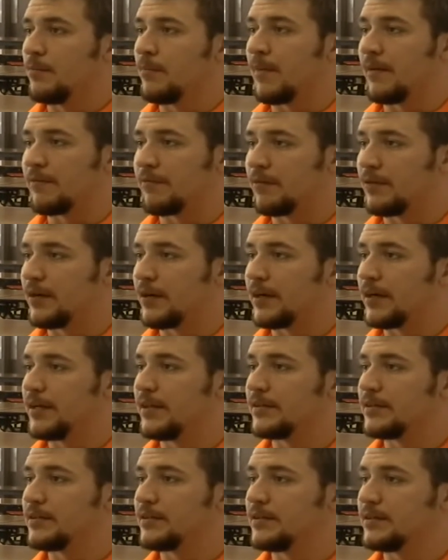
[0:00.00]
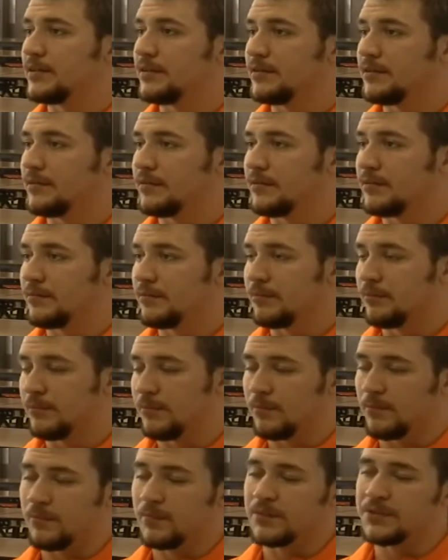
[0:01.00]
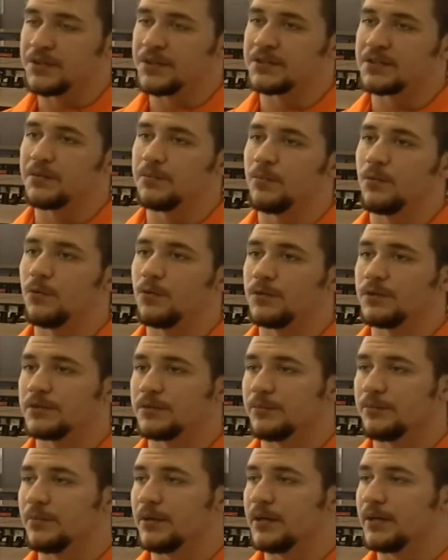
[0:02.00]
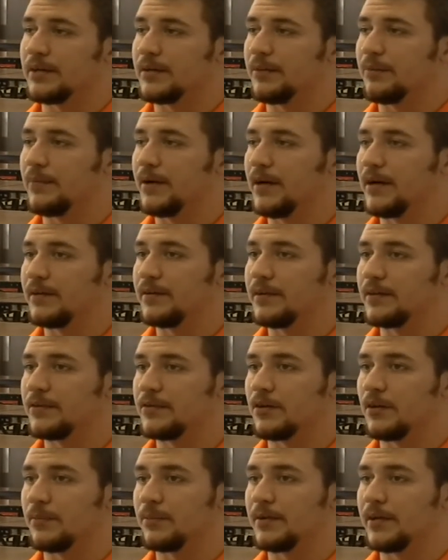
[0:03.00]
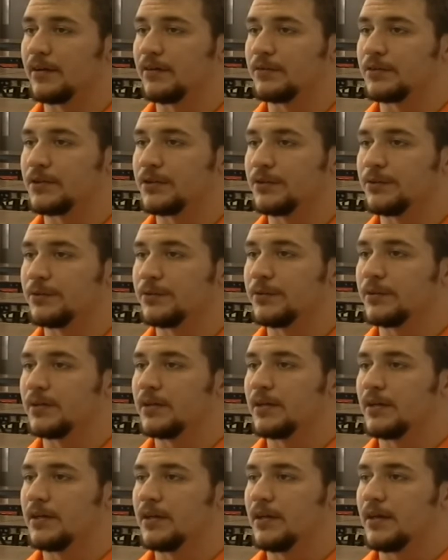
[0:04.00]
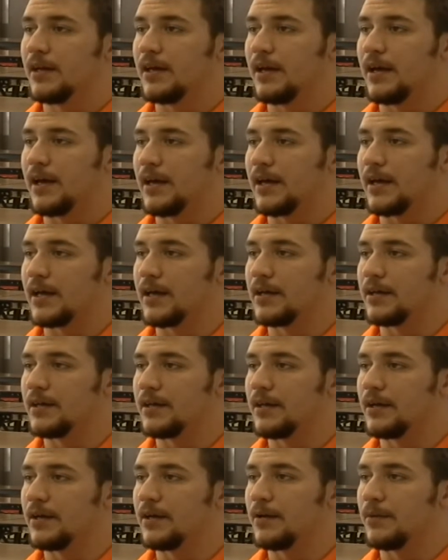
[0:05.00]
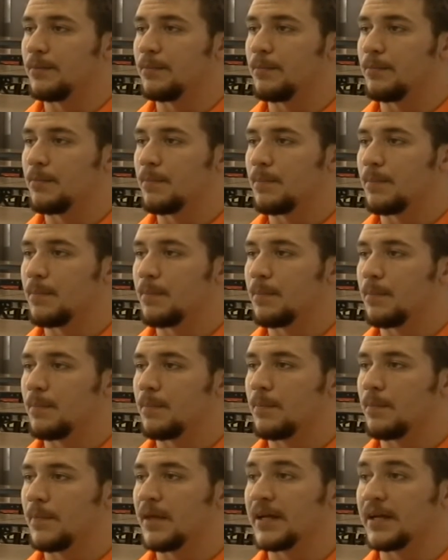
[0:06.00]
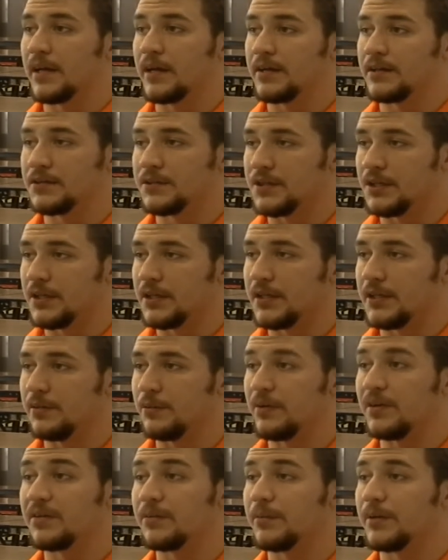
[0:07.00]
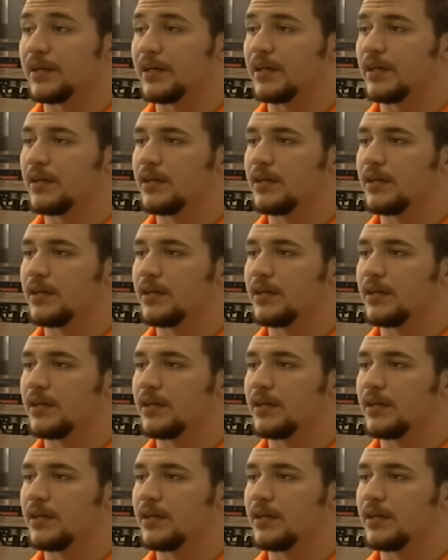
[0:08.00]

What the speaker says: my friends, Justin Moore is a buddy of mine that dropped out too, and he got his GED with me.